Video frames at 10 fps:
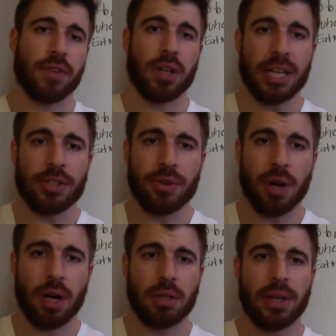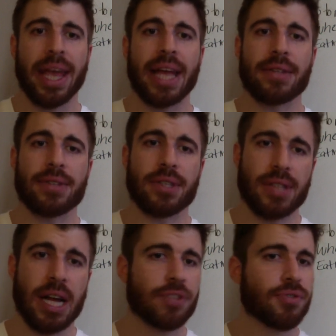cholesterol and
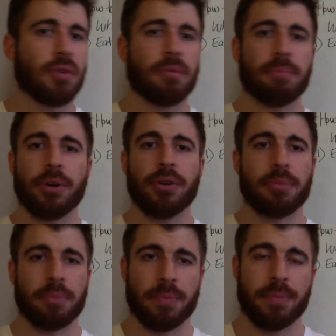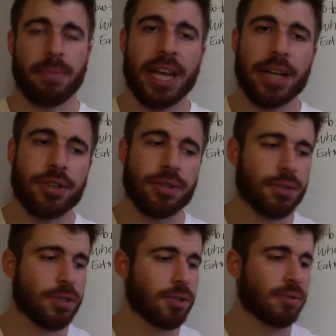testosterone, boom, man,
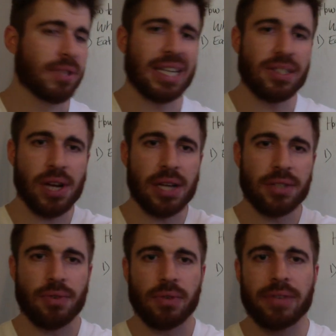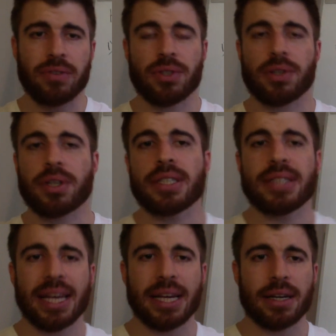your, your testosterone levels are going to
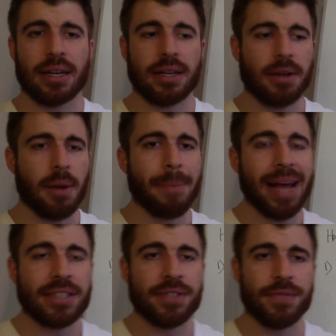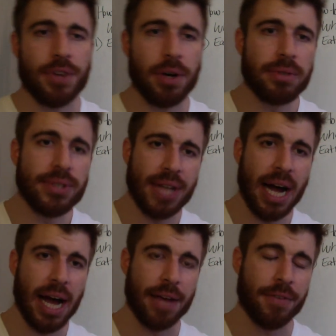take a, a massive
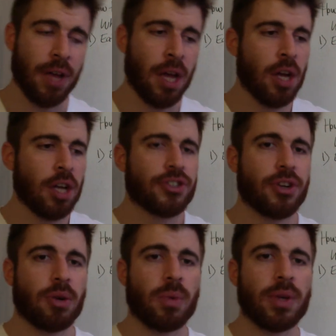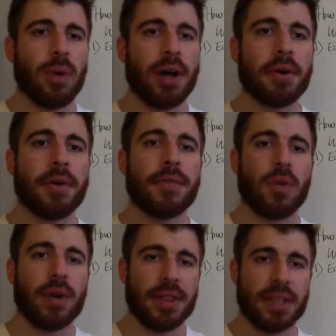nosedive. So we want to
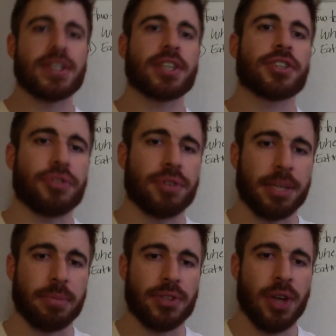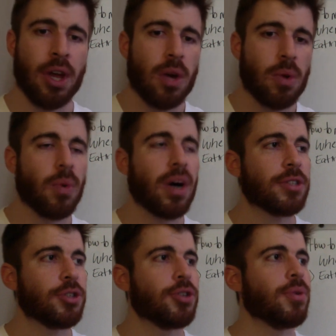avoid these extremes. We
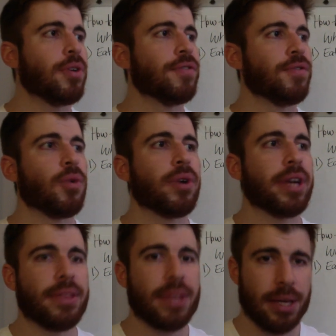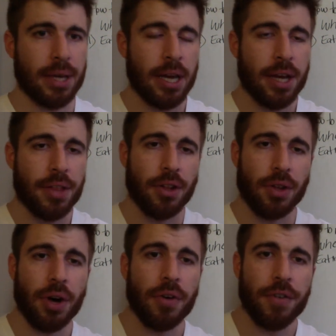want to avoid the, the
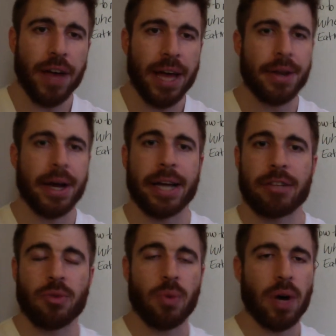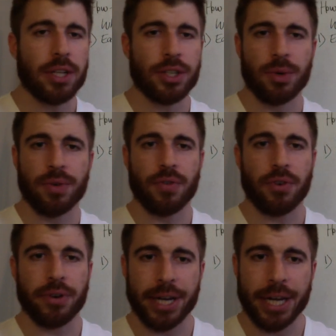low-fat diets. We want to
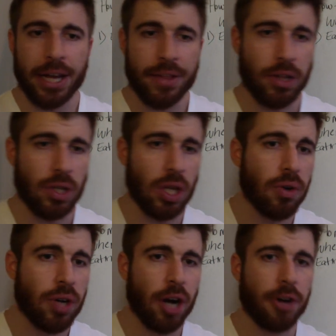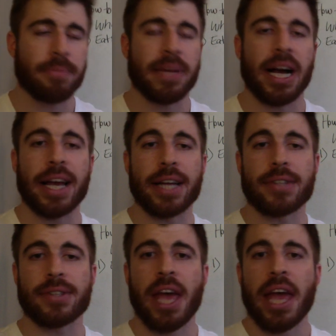avoid the low-carb
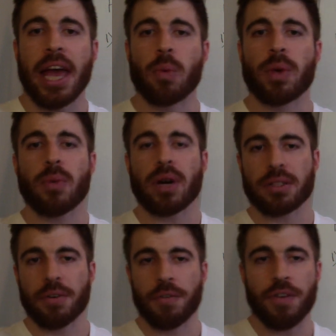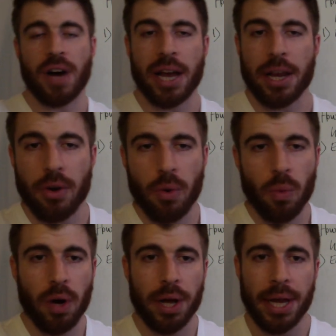diets, and we want to find
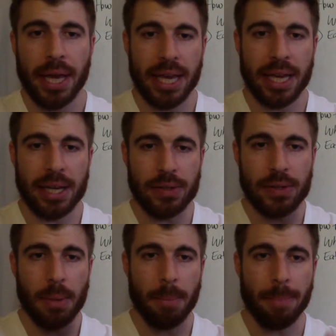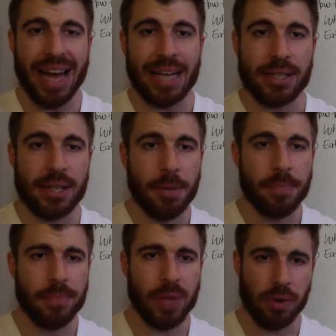what is best.
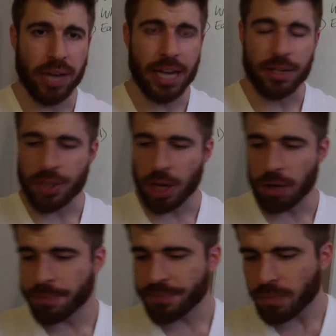Okay, so